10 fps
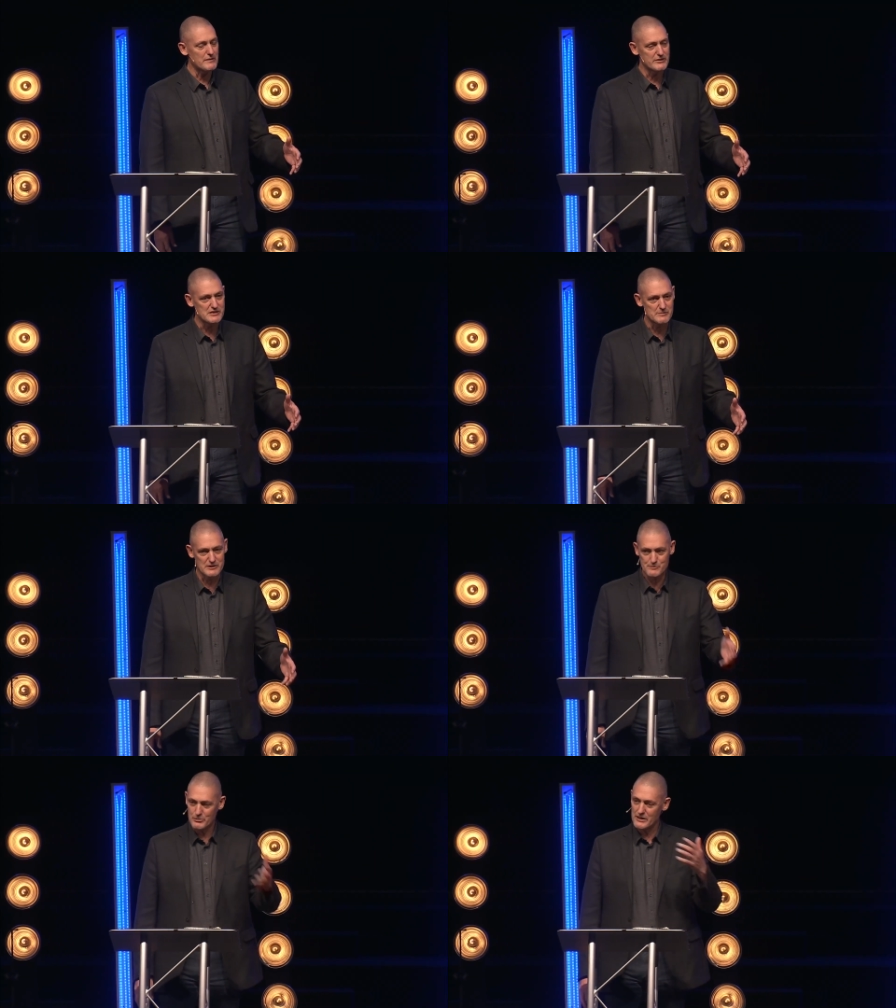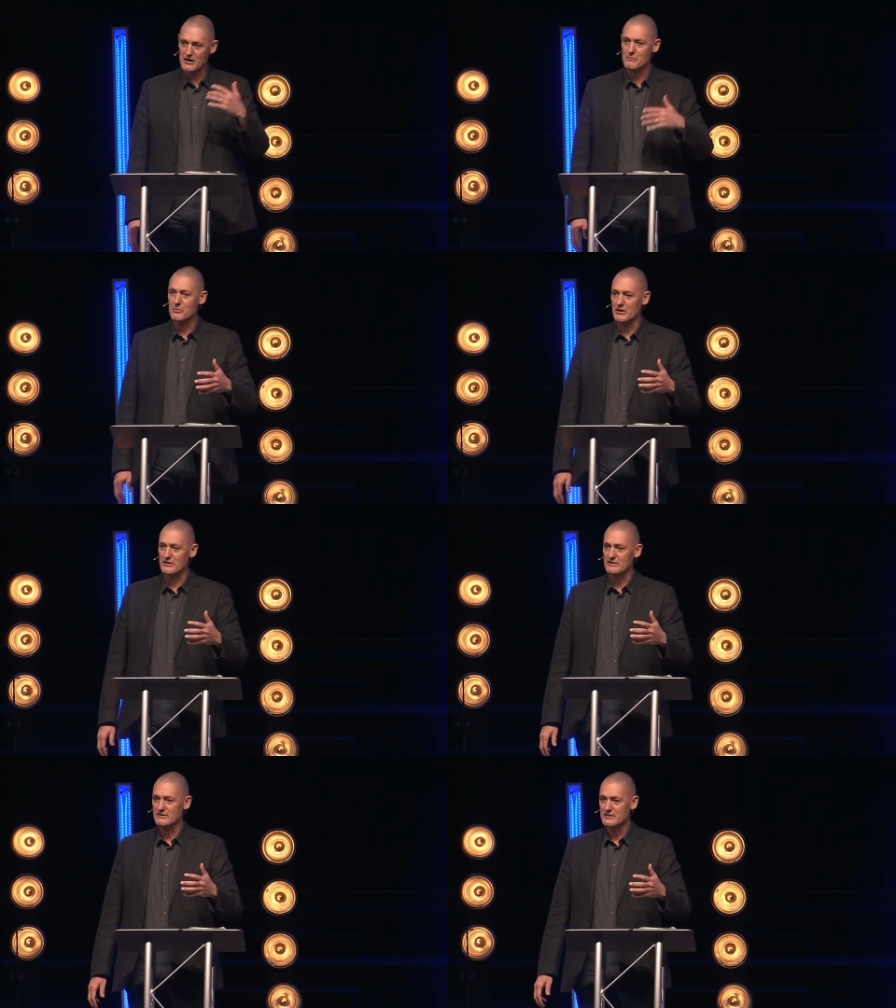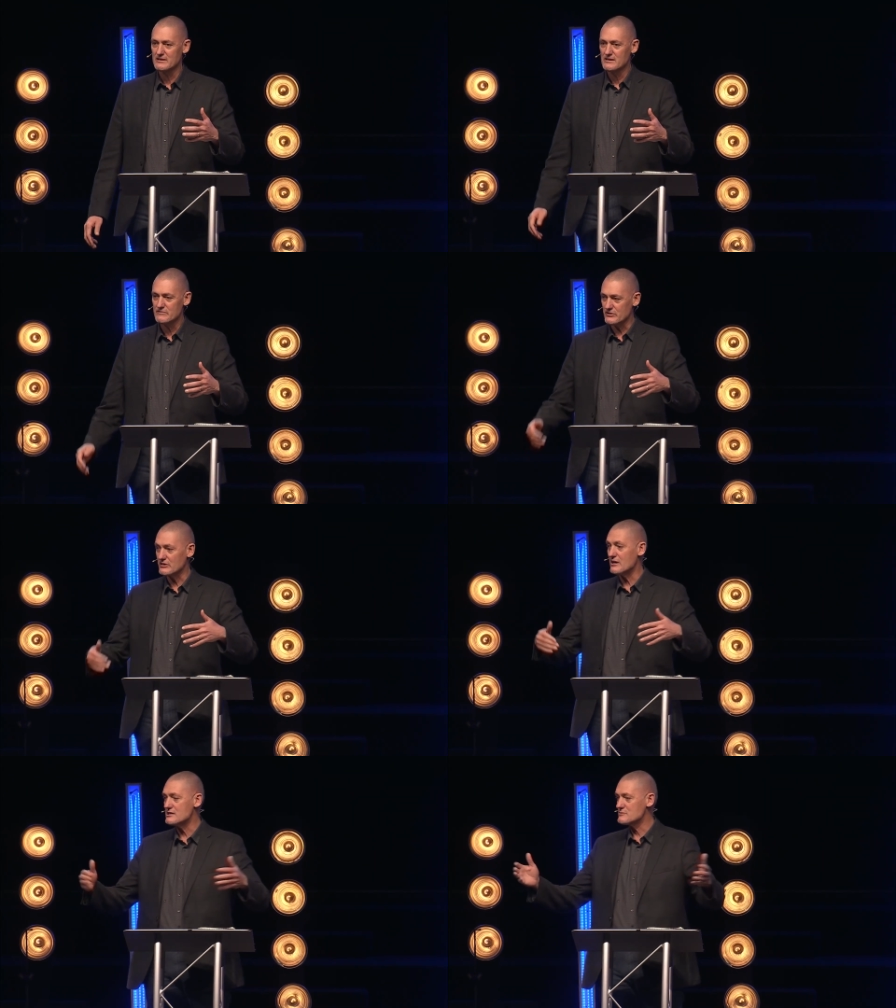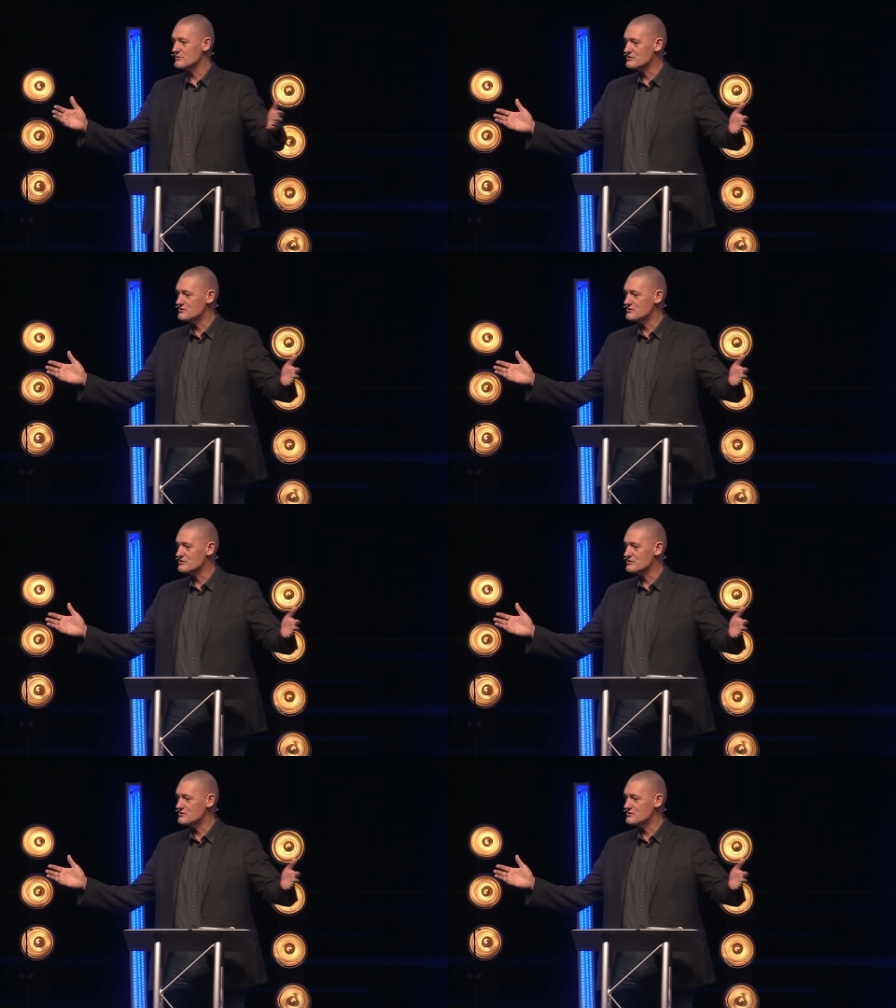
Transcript: of us must play our part for the gospel